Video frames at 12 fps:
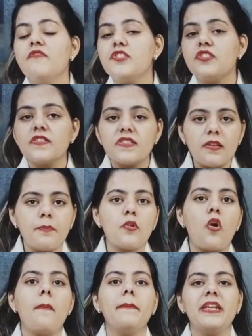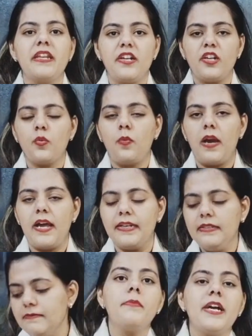which is the prominent
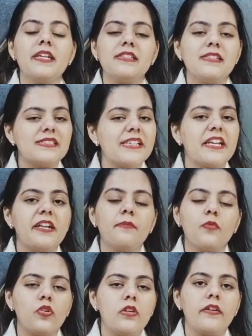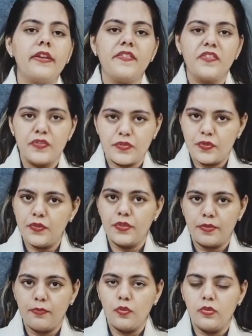one, followed by the second molar and the
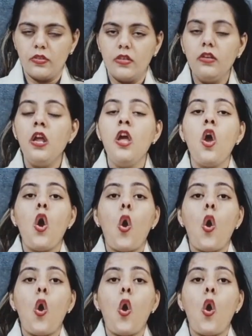third molar.